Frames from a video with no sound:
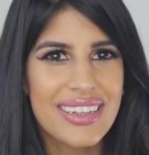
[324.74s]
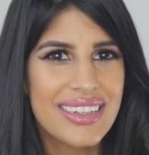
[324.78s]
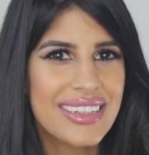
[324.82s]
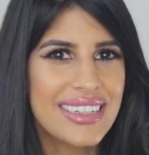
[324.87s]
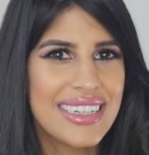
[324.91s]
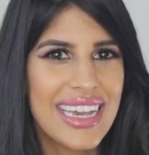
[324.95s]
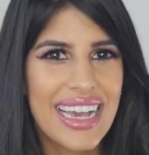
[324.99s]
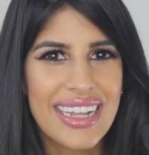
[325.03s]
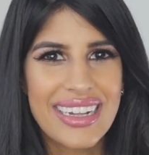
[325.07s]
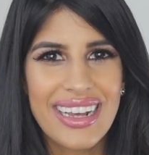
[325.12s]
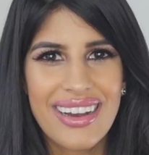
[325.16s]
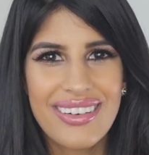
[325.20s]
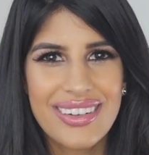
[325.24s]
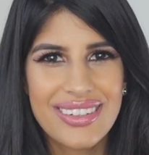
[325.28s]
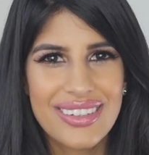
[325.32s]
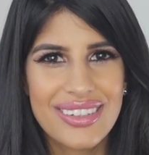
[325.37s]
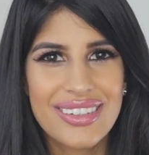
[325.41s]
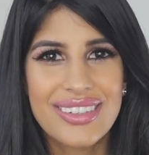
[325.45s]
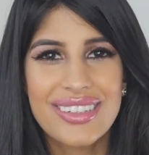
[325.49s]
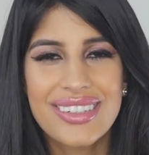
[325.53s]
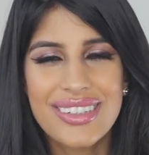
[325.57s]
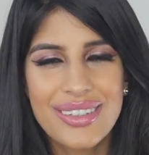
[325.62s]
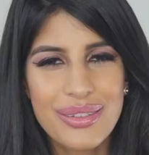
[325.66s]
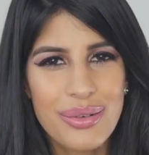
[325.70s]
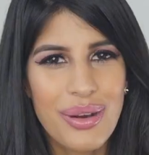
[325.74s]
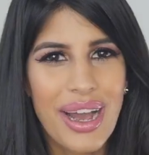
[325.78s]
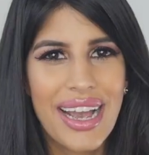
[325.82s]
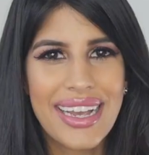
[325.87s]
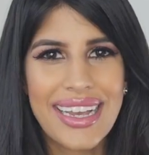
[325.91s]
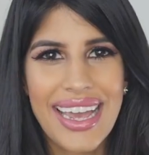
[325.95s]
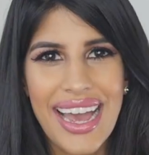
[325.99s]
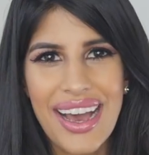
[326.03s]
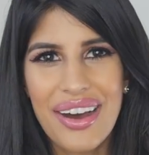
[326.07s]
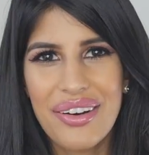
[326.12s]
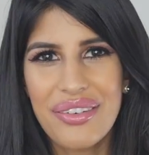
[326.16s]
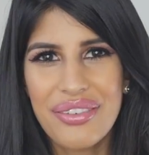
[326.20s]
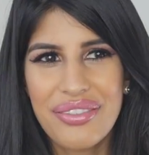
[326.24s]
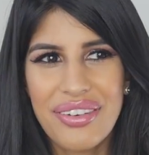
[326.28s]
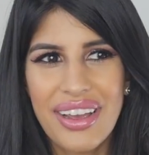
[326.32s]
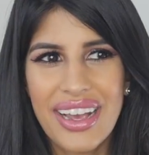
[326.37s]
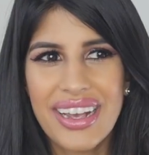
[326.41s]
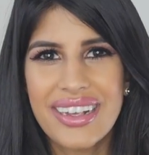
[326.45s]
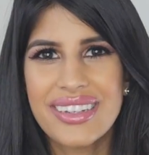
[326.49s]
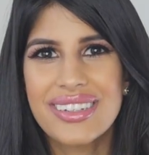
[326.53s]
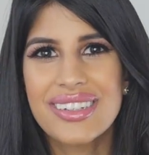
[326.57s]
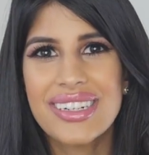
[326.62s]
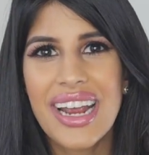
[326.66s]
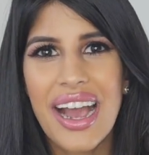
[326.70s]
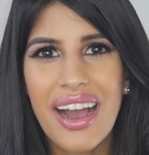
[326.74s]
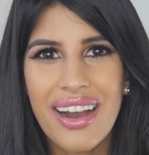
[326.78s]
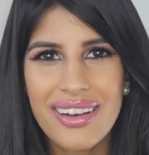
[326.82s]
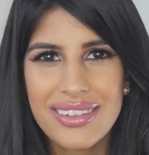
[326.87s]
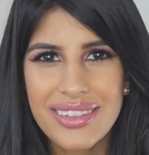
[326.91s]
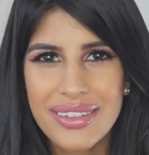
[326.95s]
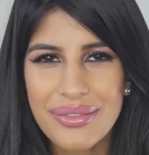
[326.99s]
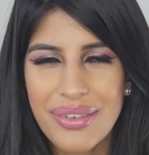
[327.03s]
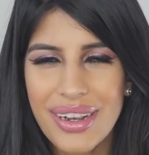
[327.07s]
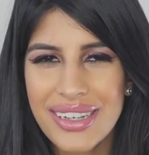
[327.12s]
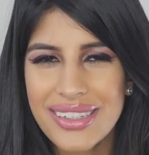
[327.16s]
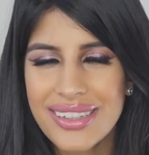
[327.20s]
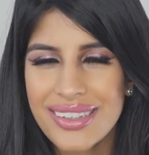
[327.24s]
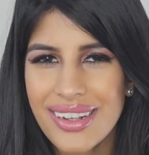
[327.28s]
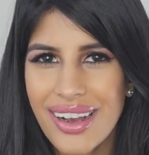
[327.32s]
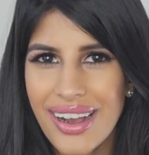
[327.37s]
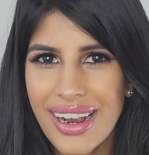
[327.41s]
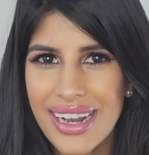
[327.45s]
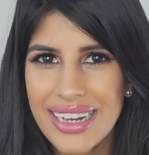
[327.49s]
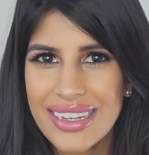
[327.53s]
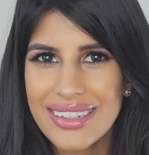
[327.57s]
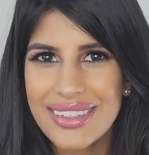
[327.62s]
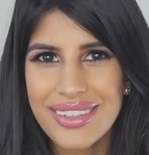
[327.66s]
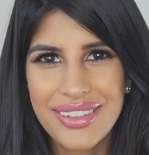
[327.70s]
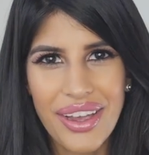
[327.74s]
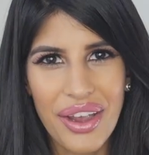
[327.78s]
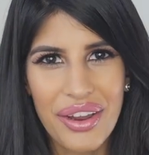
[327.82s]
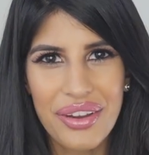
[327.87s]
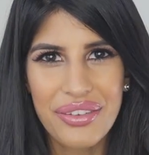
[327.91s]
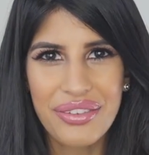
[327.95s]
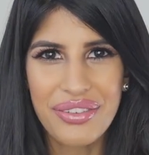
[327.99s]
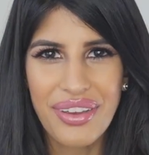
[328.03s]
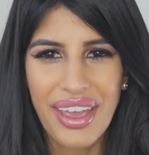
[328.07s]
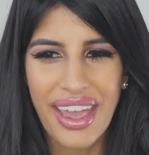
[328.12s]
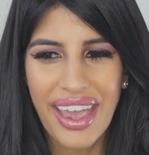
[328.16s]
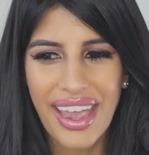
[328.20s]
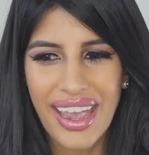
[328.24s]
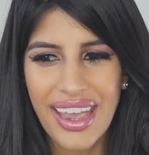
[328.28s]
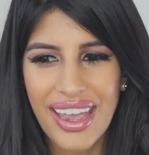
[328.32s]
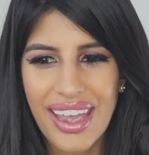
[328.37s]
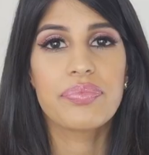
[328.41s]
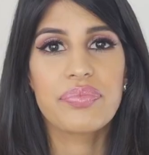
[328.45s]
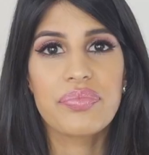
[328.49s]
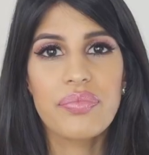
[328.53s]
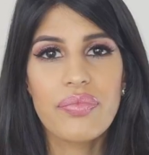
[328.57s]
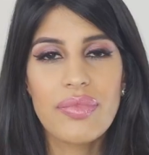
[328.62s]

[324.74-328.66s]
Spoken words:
Yeah, that was a swag outfit. Shout out to my stylist, Sophie.